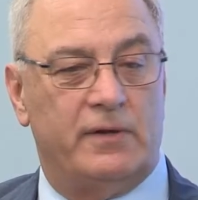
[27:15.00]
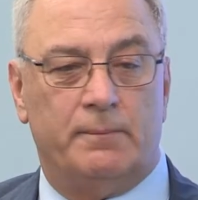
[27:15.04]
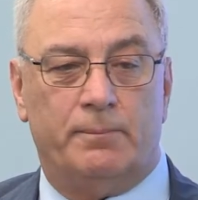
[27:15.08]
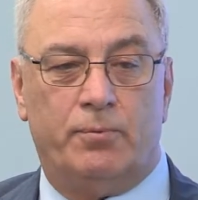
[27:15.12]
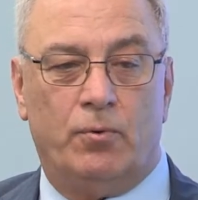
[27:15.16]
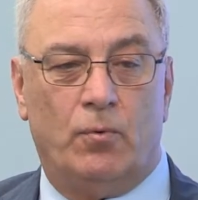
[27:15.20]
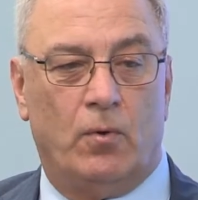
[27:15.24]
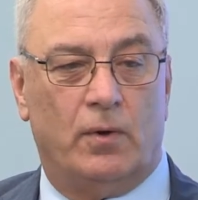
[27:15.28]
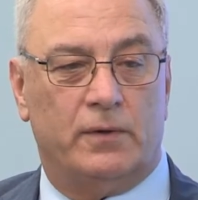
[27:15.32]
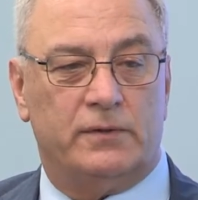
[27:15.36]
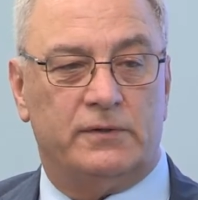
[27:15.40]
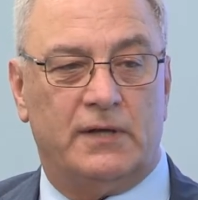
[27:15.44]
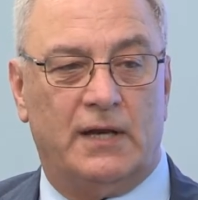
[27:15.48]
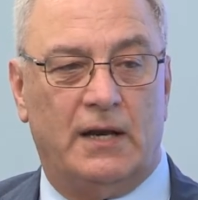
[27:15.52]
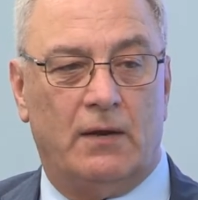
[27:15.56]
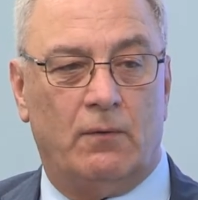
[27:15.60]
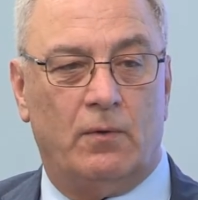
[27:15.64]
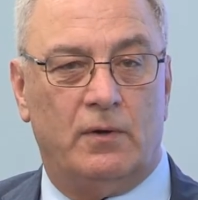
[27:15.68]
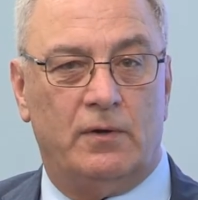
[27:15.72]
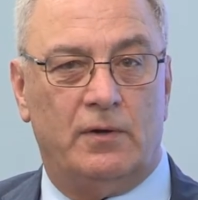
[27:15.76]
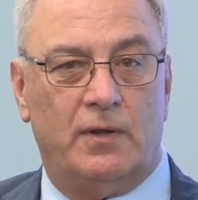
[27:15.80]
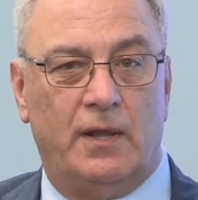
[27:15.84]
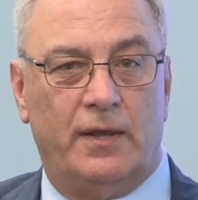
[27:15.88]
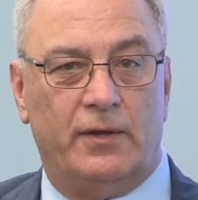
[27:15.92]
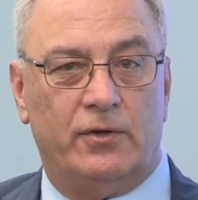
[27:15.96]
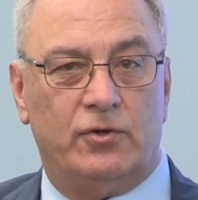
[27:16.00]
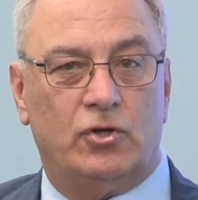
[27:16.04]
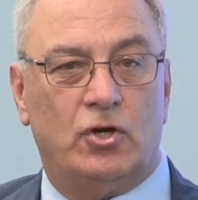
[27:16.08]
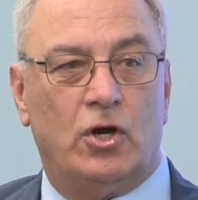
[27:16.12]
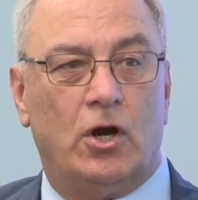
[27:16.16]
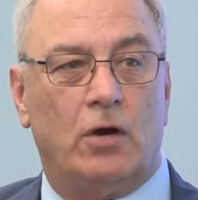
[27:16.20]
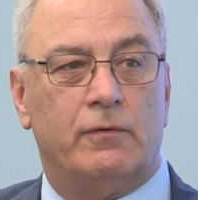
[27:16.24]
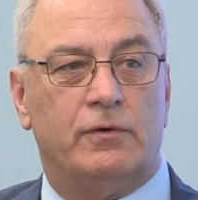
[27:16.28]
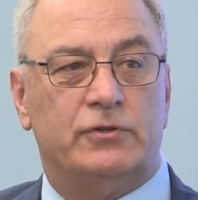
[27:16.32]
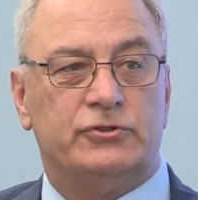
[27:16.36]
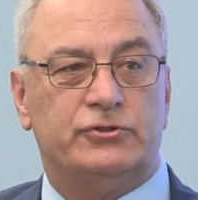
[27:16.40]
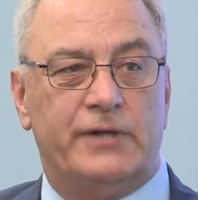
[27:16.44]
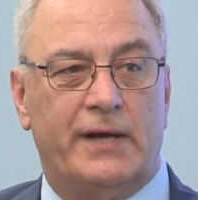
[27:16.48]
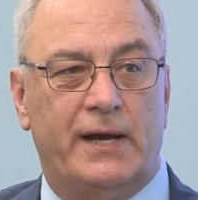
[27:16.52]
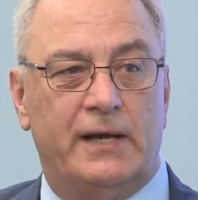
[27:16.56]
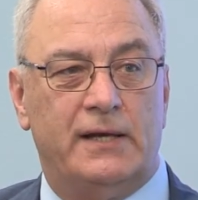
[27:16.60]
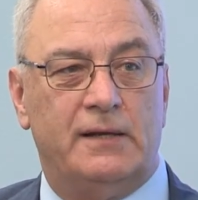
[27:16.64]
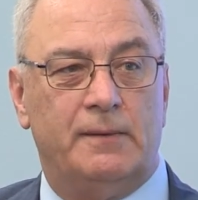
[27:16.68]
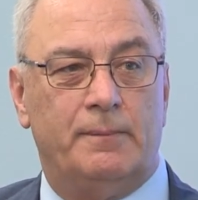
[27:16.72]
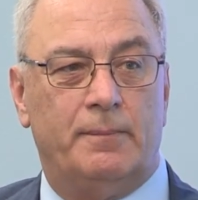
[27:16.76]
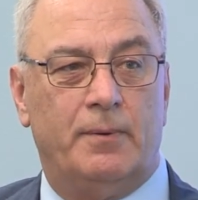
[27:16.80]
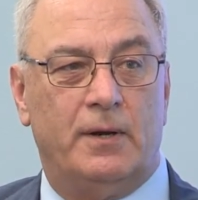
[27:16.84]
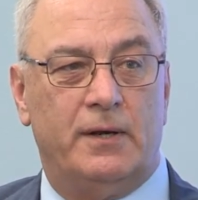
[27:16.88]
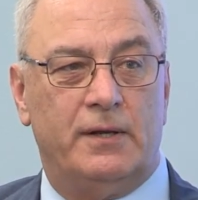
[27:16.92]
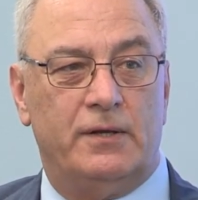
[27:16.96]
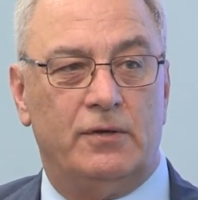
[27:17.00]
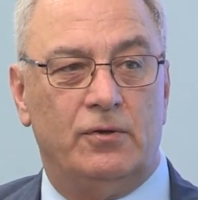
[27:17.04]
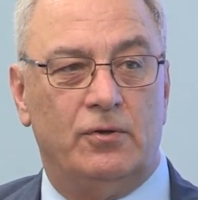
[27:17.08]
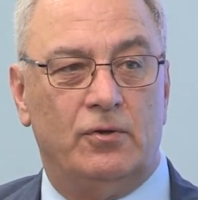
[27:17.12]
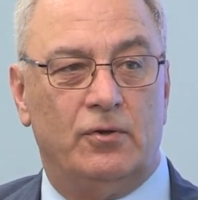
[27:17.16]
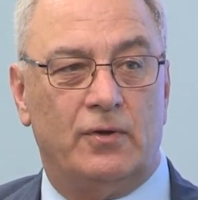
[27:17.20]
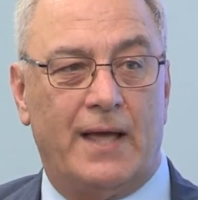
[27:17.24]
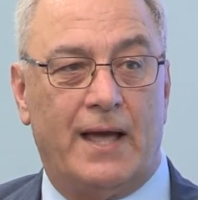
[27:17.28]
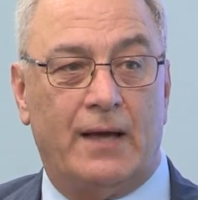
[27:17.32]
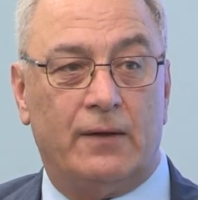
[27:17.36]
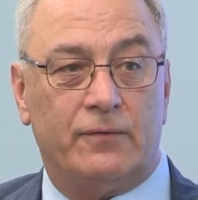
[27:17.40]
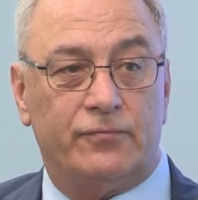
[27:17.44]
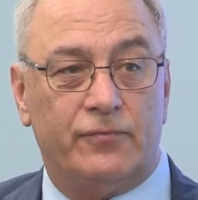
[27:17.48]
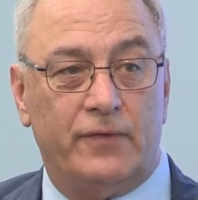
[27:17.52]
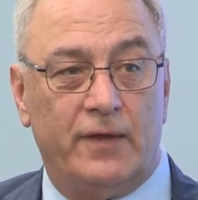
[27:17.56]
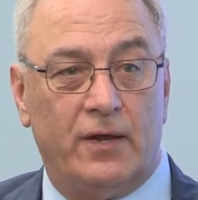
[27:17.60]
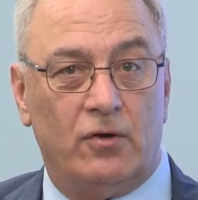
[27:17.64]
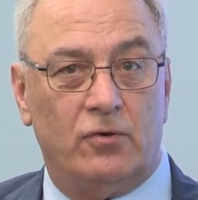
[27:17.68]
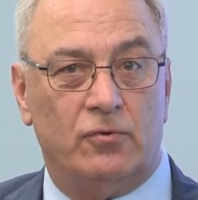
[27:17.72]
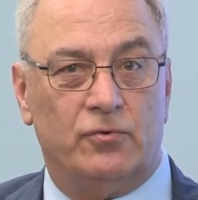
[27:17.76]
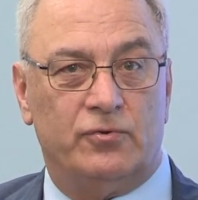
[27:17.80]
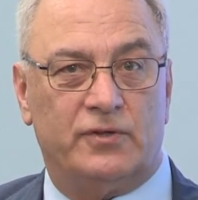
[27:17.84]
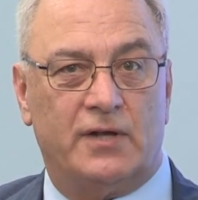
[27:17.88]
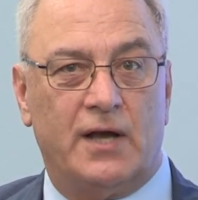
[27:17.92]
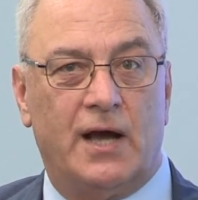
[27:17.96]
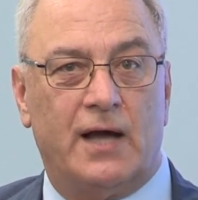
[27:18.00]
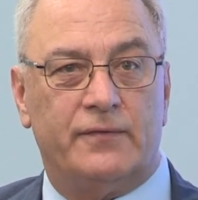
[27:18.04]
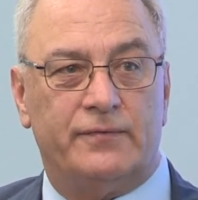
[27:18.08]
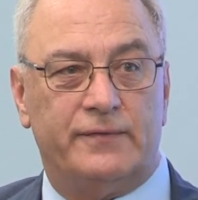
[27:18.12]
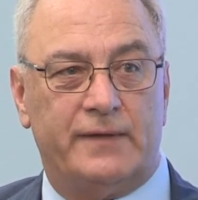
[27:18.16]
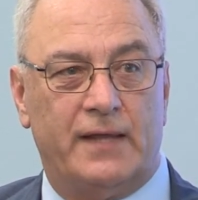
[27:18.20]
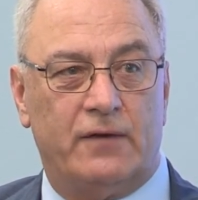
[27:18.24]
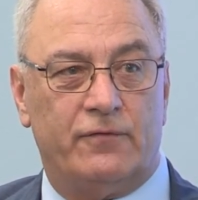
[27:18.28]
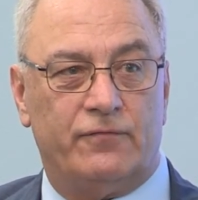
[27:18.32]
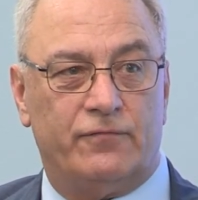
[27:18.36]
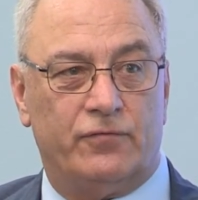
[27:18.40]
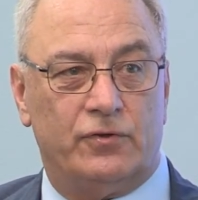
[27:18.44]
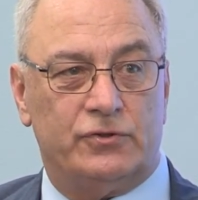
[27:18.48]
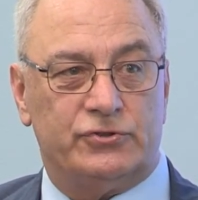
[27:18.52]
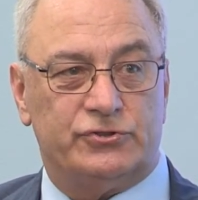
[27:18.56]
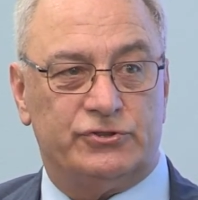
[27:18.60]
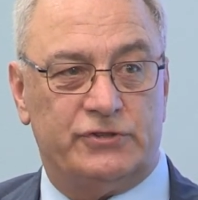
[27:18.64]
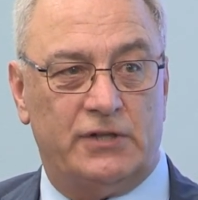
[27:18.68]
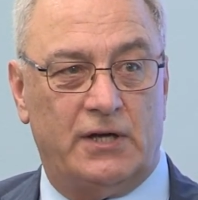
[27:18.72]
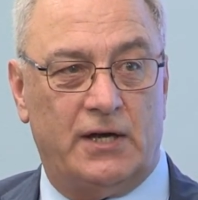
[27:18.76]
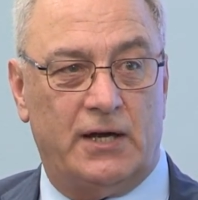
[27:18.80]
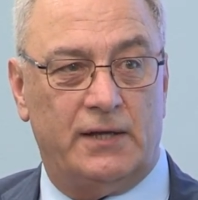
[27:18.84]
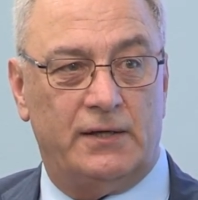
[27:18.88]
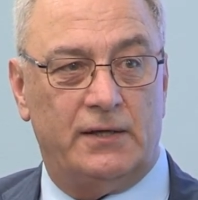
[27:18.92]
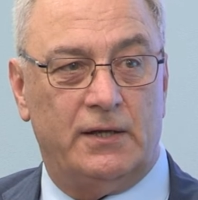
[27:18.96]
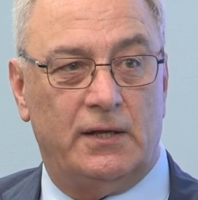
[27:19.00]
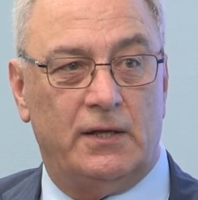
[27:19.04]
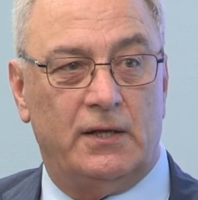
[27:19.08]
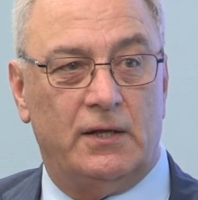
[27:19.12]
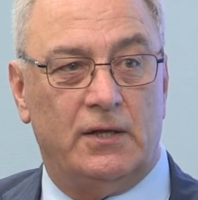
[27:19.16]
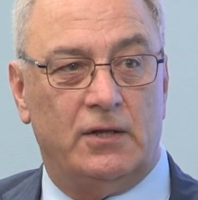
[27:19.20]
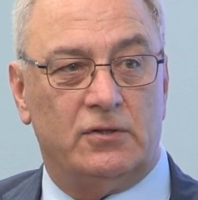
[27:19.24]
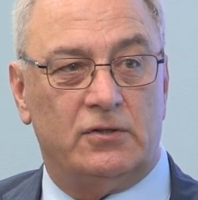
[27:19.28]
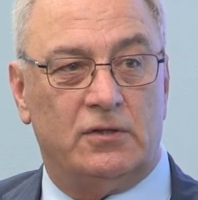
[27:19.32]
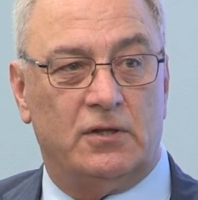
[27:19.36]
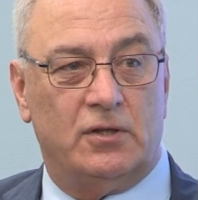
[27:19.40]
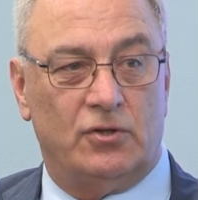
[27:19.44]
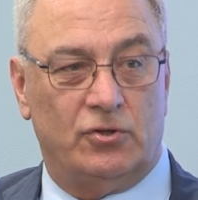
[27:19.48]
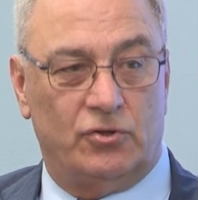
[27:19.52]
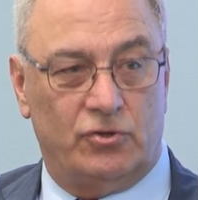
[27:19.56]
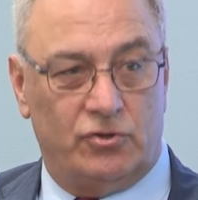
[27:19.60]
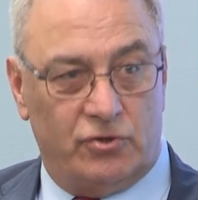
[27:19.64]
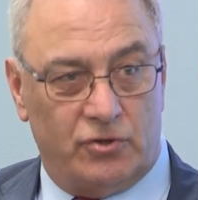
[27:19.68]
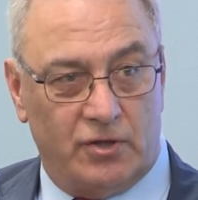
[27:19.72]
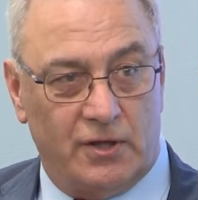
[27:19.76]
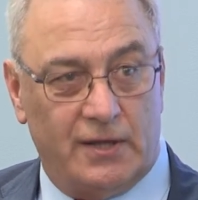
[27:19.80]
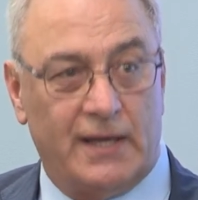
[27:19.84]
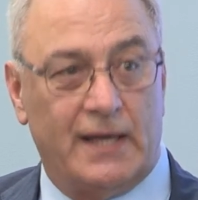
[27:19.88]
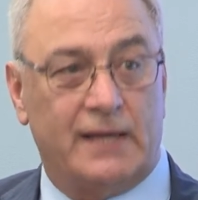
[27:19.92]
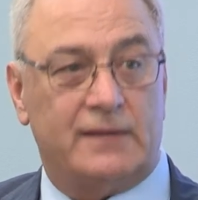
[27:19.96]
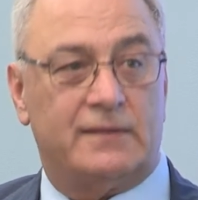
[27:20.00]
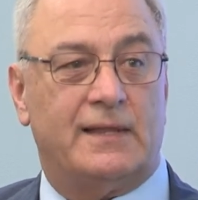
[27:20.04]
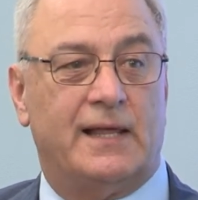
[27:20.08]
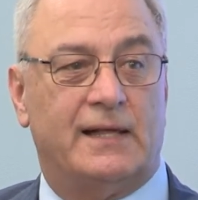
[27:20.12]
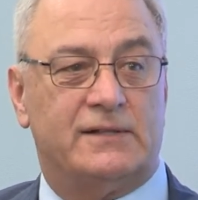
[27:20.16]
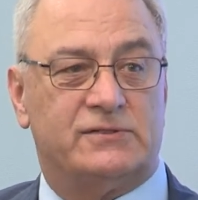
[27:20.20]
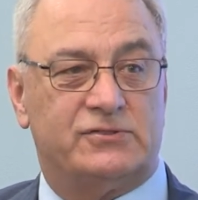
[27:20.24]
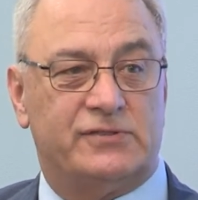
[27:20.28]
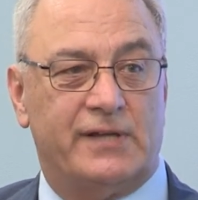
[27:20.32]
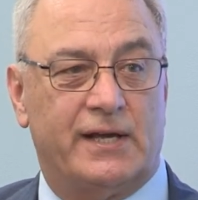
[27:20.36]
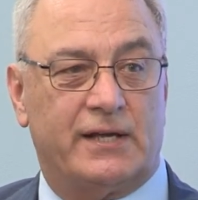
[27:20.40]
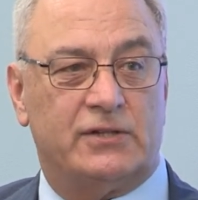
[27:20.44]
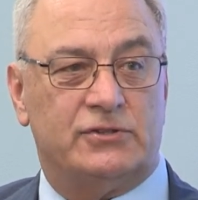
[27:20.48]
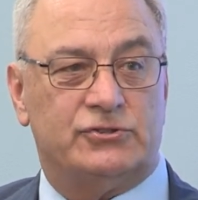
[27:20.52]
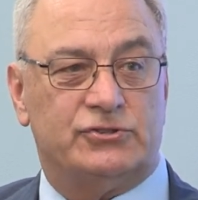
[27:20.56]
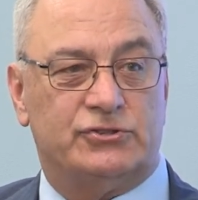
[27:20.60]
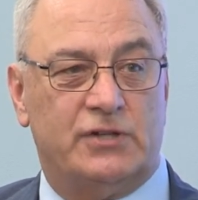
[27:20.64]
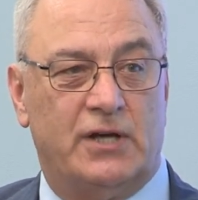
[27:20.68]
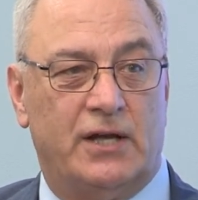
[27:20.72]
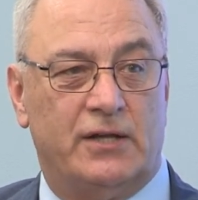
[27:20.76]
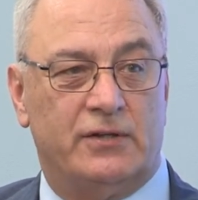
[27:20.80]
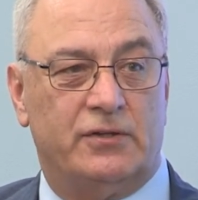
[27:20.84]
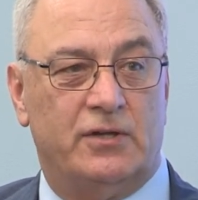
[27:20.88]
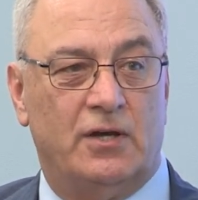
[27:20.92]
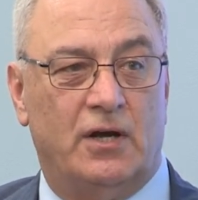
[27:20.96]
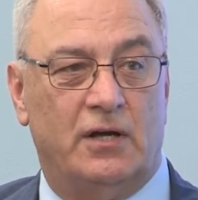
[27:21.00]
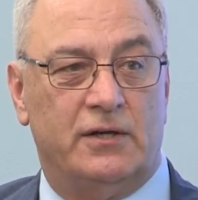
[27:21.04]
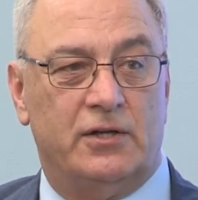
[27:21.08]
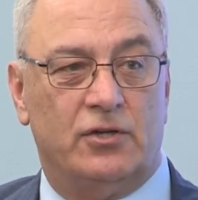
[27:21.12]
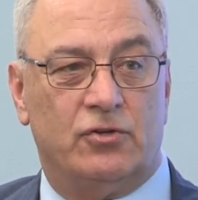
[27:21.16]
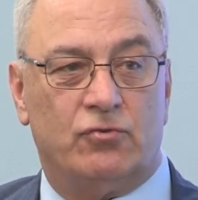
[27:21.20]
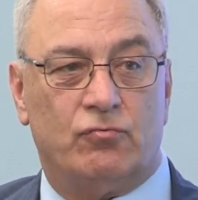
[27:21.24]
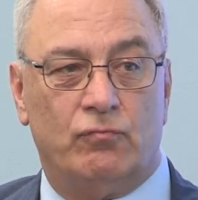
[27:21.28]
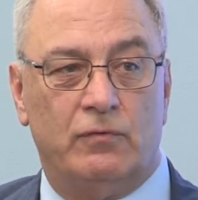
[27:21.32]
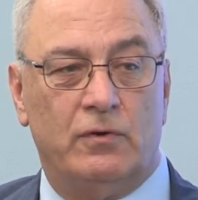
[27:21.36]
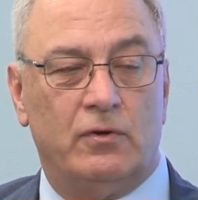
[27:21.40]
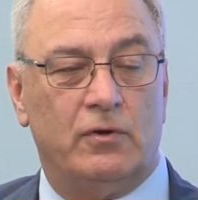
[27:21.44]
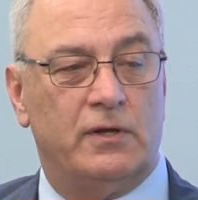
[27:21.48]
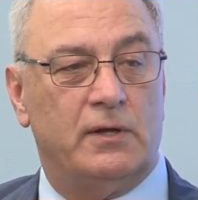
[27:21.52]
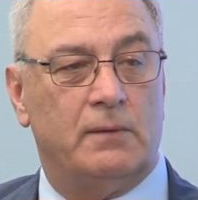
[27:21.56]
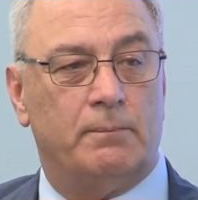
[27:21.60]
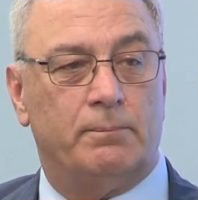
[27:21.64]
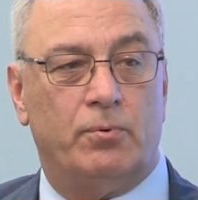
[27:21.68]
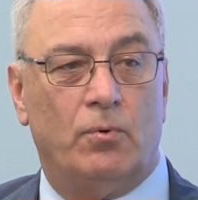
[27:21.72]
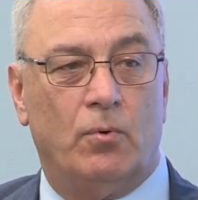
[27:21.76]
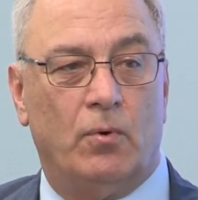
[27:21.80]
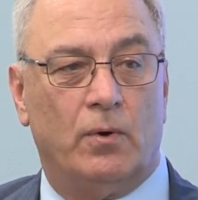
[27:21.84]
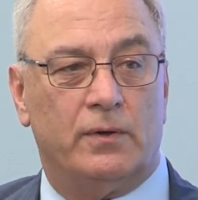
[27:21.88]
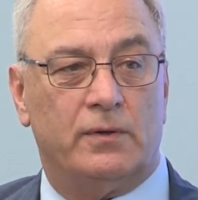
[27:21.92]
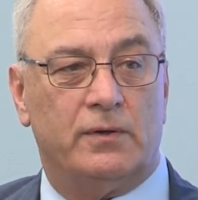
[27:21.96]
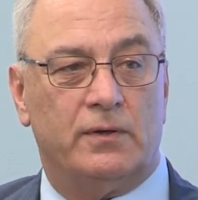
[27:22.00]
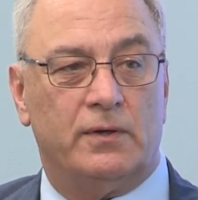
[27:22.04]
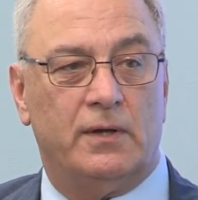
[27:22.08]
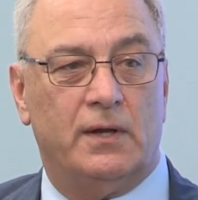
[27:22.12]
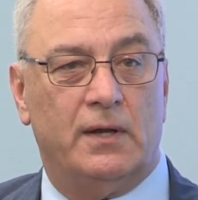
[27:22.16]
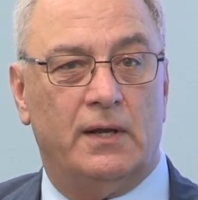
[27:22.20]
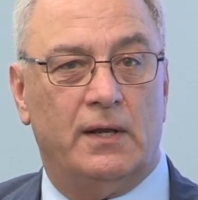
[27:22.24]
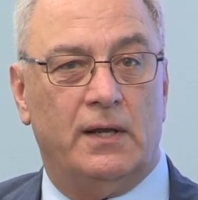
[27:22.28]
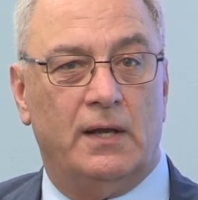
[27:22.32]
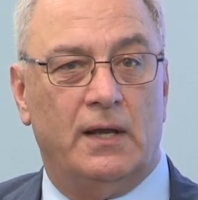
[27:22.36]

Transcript: important, and I would encourage anybody who, out there who's gotten that first shot to get that second shot done. It's really important.